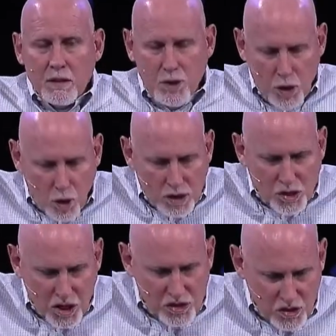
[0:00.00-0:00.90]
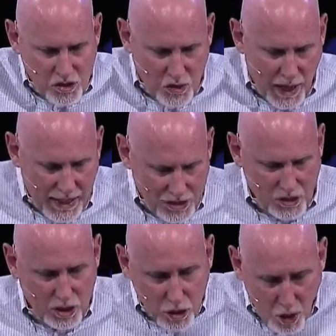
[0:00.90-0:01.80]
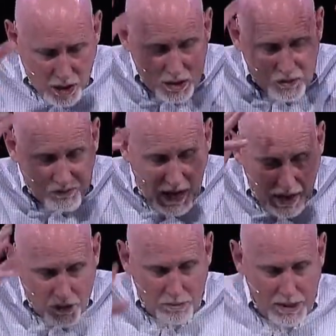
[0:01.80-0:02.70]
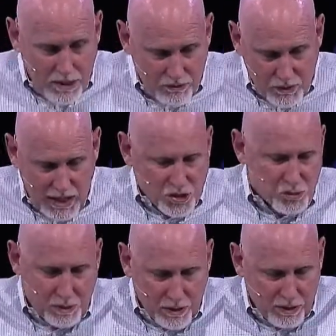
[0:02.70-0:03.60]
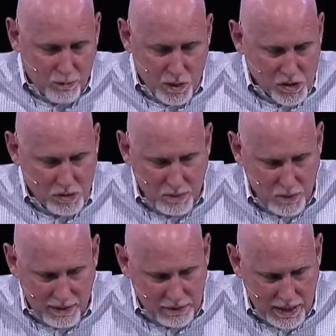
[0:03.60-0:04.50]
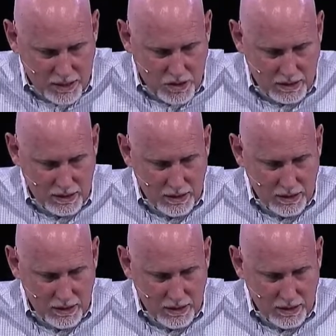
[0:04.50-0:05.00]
the Lord Jesus Christ, the glorious Father, may give you that spirit of wisdom and revelation.